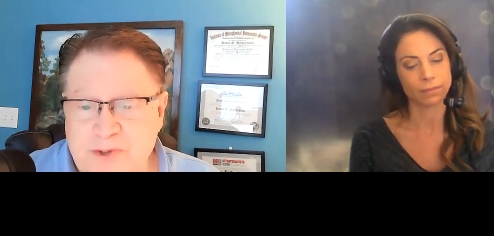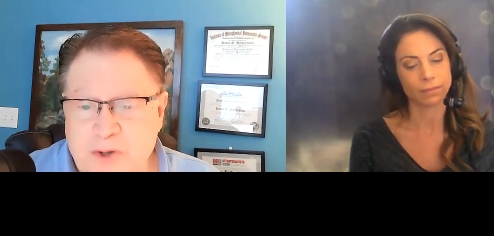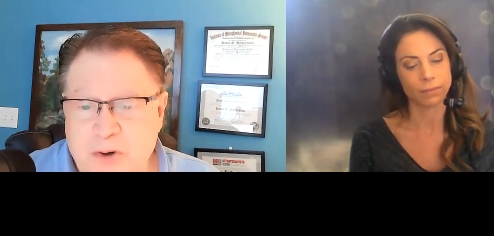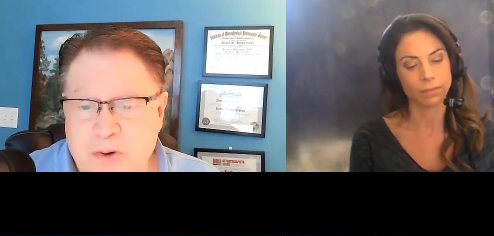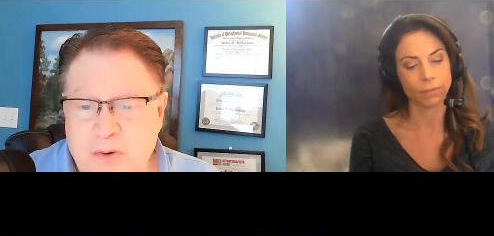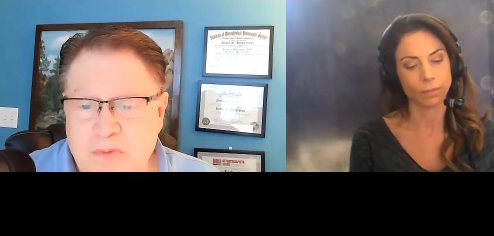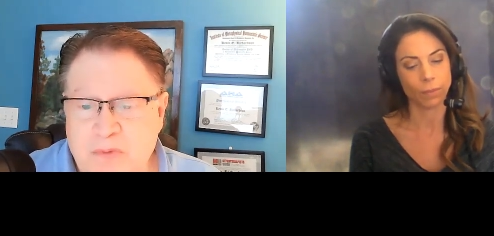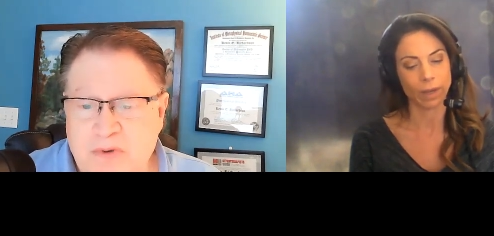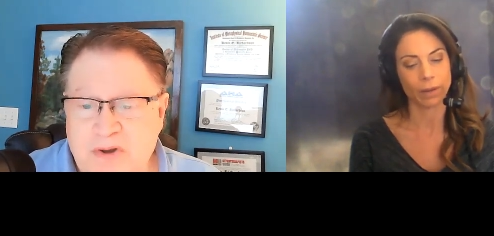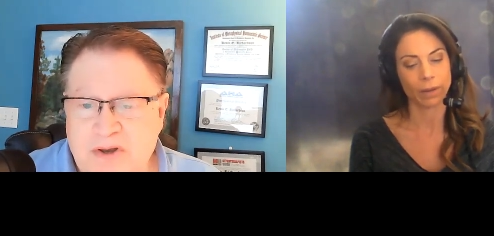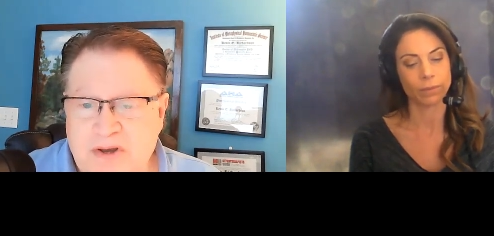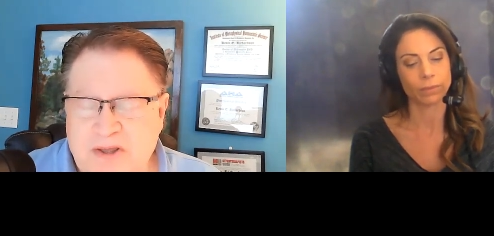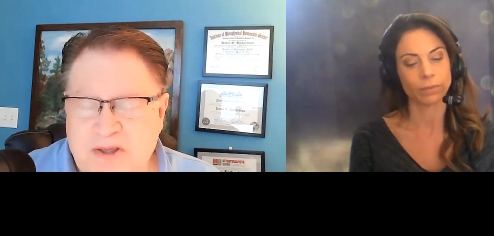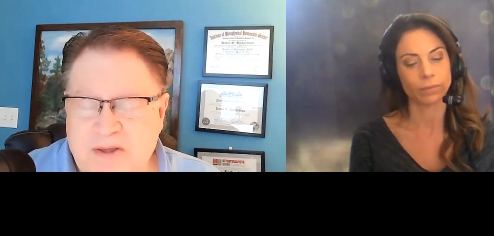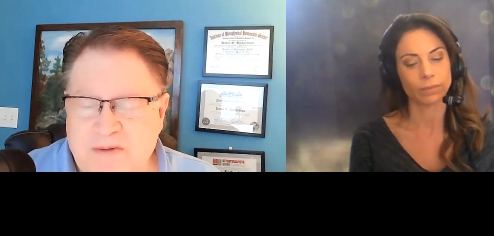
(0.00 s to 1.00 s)
Speaker 1: So
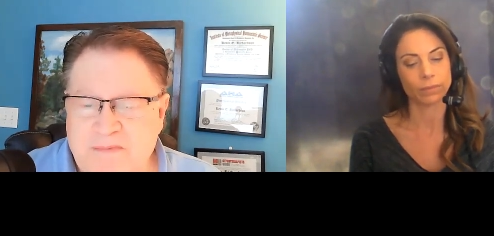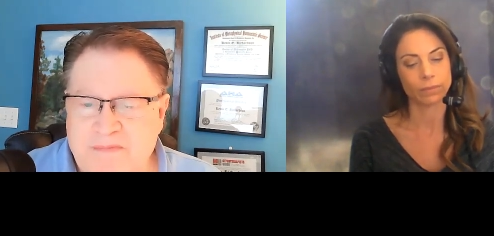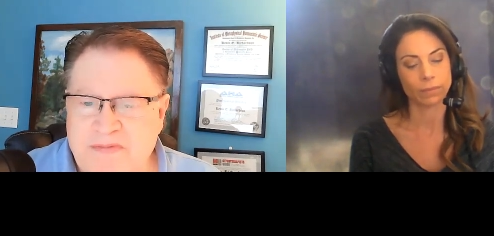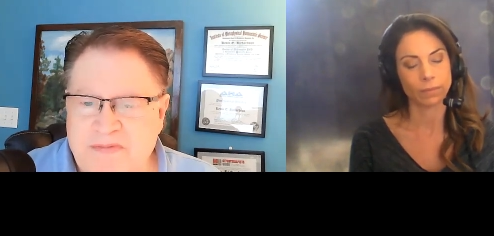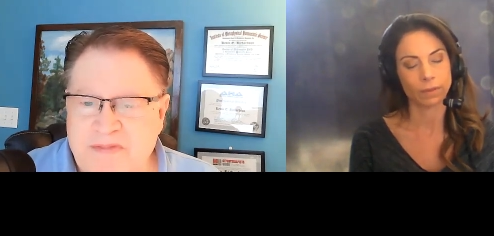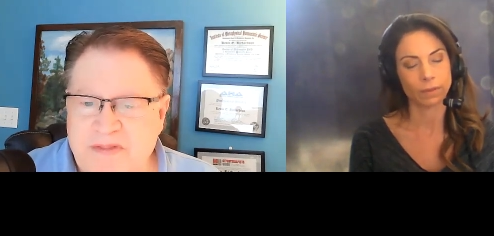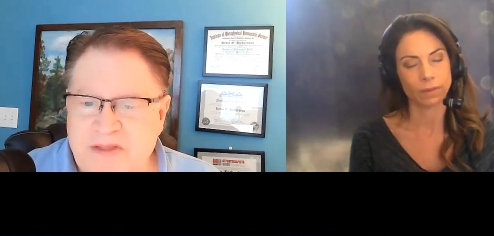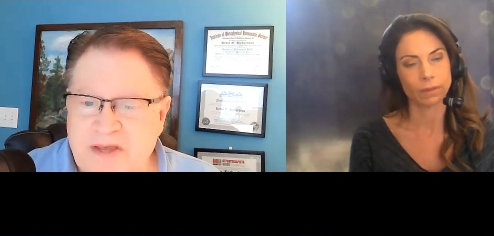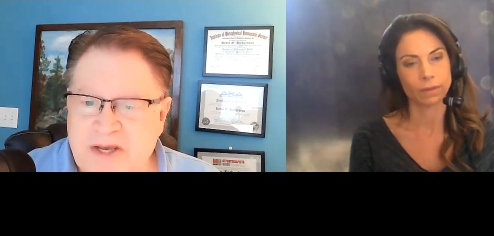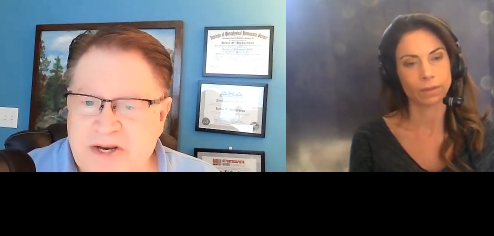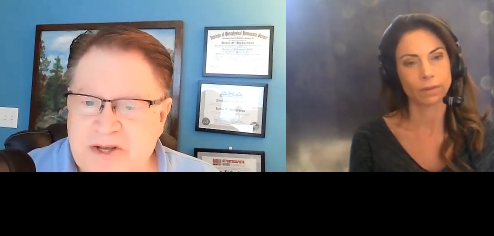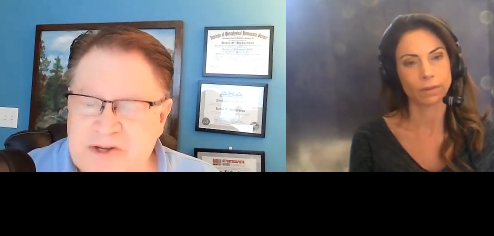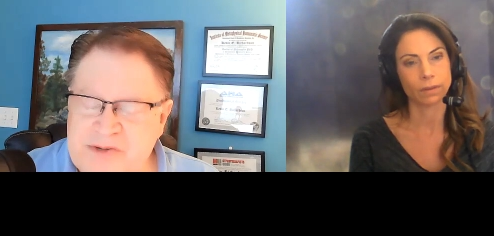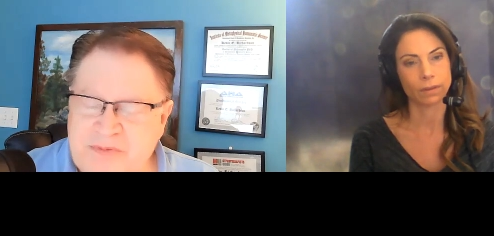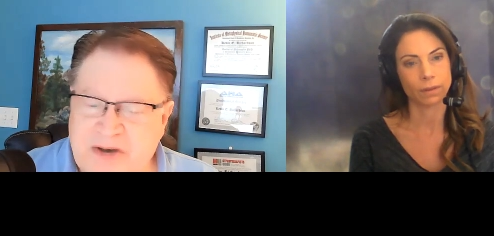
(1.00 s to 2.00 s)

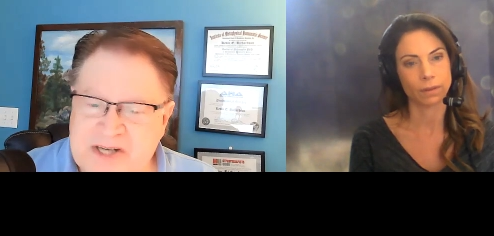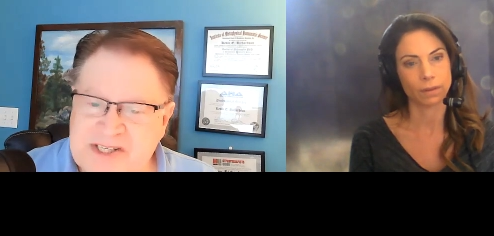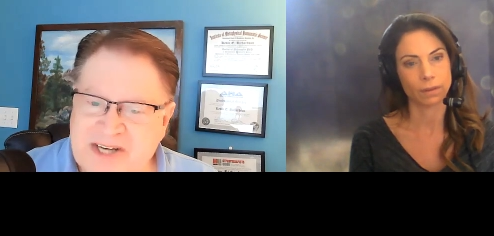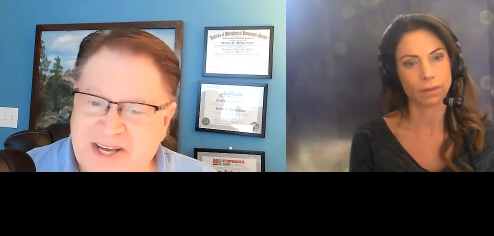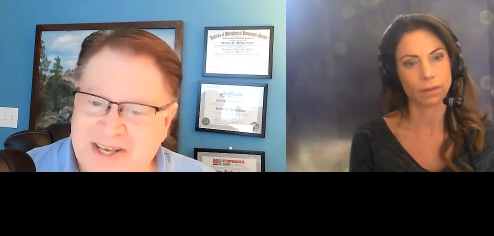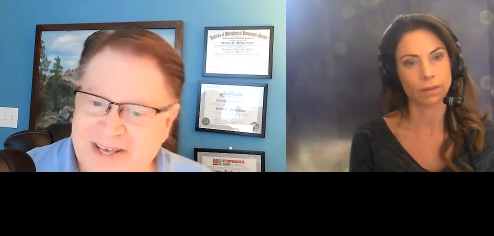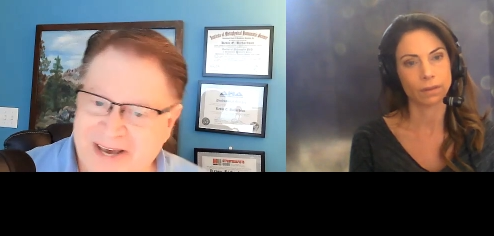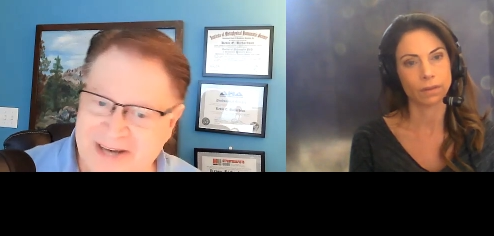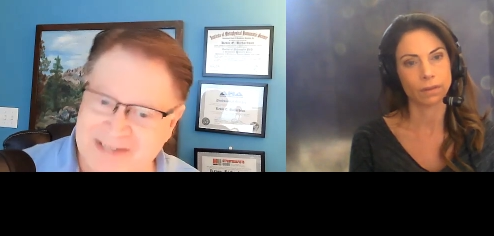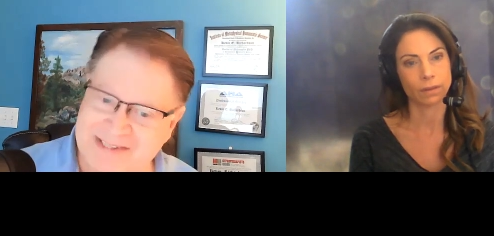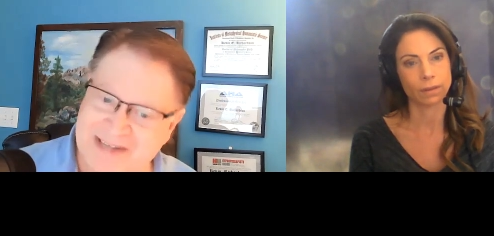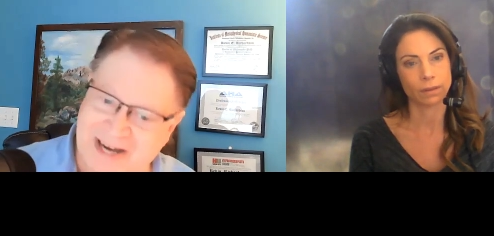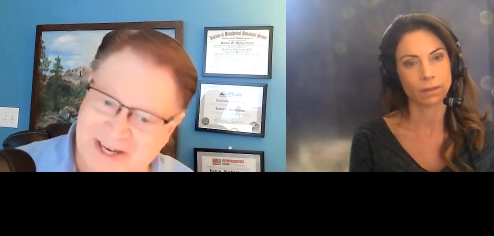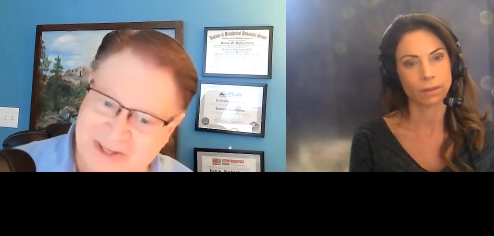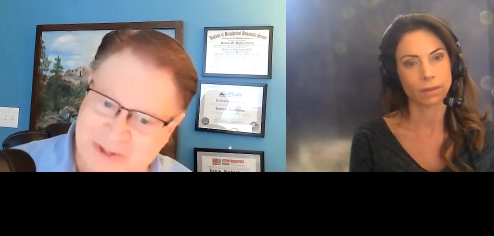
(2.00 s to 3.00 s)
it is fascinating.
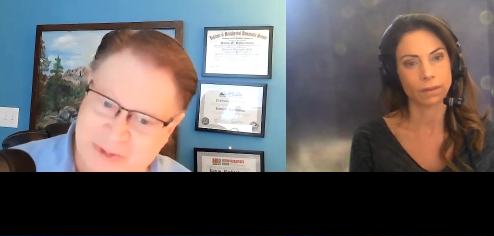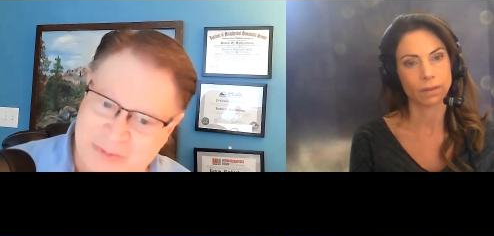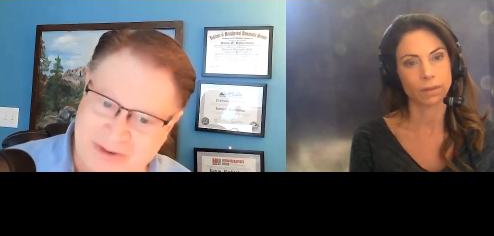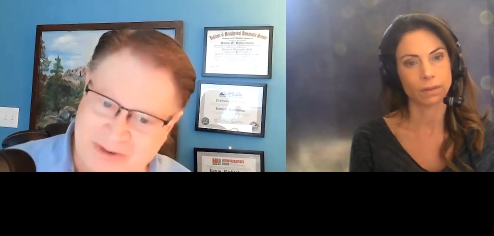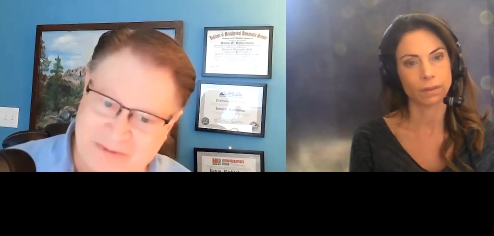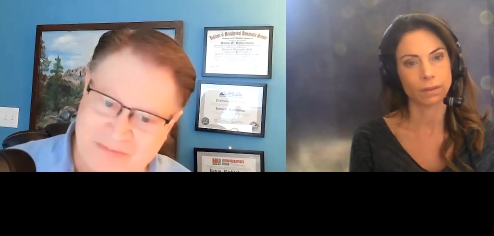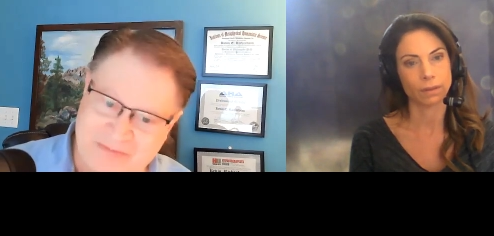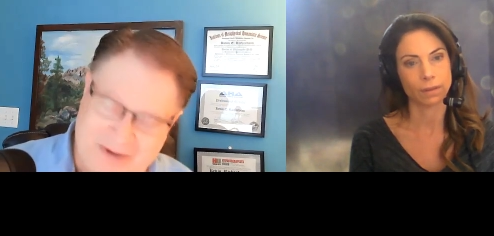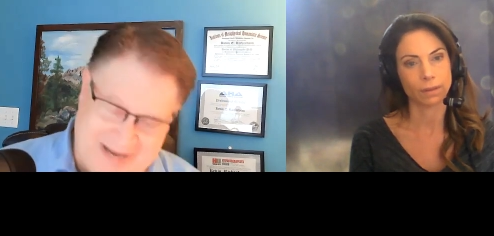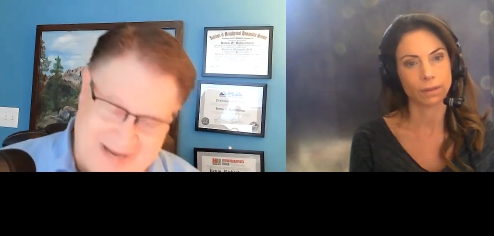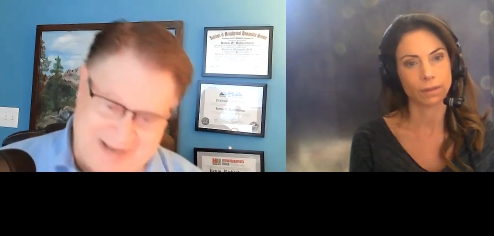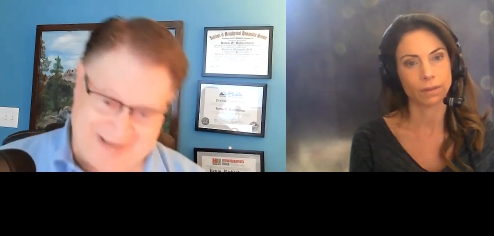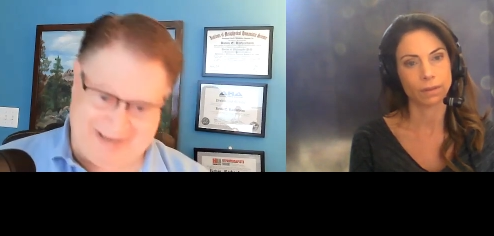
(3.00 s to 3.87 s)
Yes, I do want to